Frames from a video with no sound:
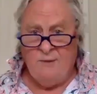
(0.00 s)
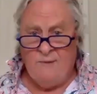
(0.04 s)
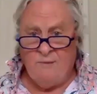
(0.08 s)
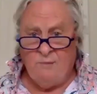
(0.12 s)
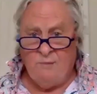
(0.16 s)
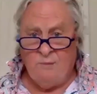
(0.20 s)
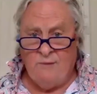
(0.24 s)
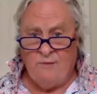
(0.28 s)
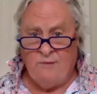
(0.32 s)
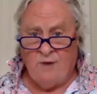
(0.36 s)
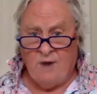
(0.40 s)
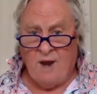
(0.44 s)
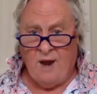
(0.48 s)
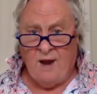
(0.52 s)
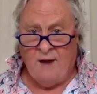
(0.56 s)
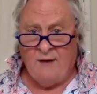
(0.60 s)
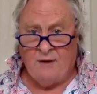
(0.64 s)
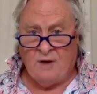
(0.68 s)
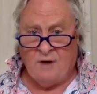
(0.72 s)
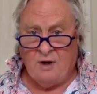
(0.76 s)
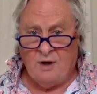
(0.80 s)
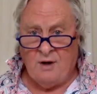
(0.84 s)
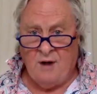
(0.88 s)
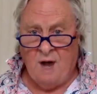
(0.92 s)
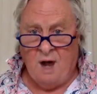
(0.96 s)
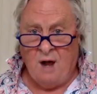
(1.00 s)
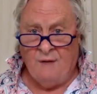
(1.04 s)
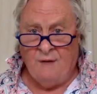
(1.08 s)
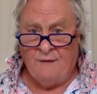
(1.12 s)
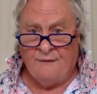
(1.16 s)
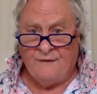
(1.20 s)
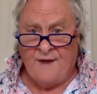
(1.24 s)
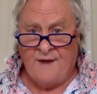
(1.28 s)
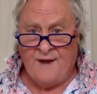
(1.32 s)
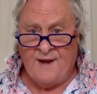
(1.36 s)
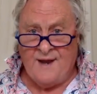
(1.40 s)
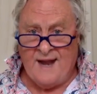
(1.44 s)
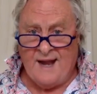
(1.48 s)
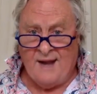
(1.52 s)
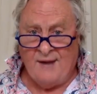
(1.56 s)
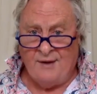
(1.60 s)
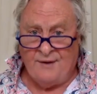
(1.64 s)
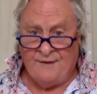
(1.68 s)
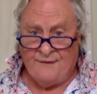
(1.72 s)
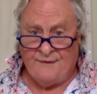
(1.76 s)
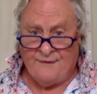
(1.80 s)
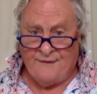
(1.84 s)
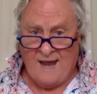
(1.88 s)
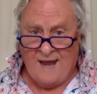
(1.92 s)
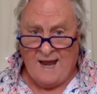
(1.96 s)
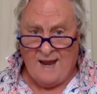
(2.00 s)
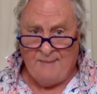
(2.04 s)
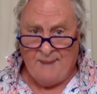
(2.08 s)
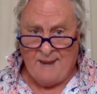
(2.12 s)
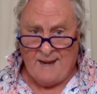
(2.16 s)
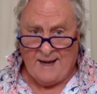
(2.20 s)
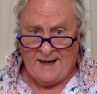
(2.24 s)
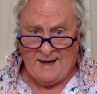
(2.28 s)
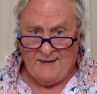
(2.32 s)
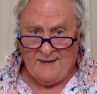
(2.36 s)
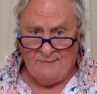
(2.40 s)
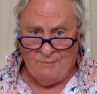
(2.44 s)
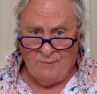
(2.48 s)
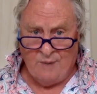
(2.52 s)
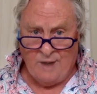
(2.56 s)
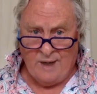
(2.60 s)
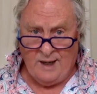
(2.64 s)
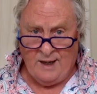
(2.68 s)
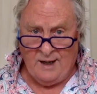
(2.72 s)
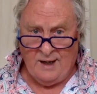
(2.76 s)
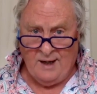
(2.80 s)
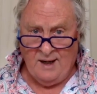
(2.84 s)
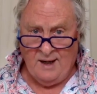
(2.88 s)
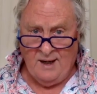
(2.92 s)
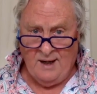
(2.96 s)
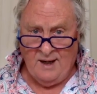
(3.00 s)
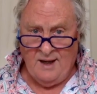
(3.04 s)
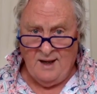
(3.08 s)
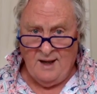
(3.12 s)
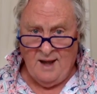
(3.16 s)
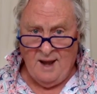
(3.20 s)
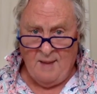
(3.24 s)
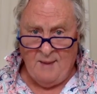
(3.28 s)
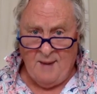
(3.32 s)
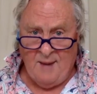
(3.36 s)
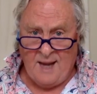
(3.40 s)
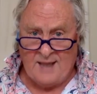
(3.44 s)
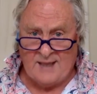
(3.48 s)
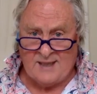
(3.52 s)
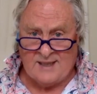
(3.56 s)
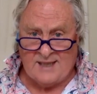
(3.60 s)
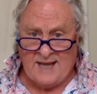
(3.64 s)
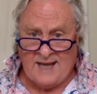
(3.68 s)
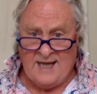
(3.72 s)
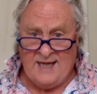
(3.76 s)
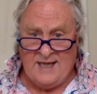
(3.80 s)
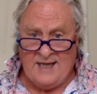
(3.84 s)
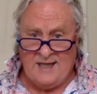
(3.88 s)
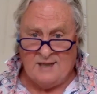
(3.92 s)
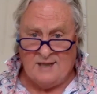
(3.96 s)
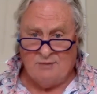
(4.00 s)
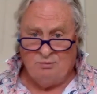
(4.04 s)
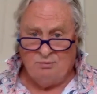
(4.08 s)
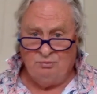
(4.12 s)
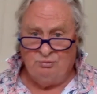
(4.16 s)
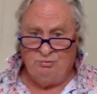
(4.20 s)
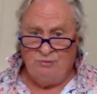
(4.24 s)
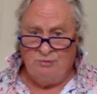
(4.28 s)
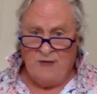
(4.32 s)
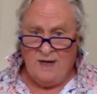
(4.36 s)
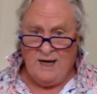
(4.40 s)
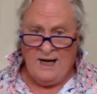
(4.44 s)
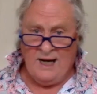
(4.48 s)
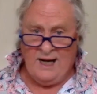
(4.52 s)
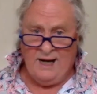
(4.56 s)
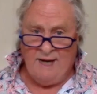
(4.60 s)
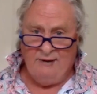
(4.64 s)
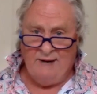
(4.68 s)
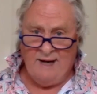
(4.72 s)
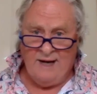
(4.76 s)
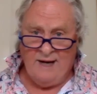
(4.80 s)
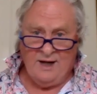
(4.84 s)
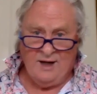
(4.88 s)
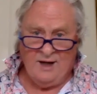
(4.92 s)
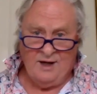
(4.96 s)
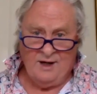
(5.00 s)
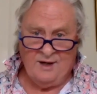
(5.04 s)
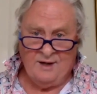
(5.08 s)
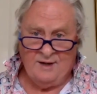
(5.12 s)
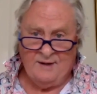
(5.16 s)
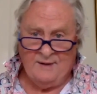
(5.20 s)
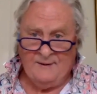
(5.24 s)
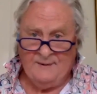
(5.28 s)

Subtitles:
we've got our good old friend Elderflower back, haven't we? I mean, that is really, really good.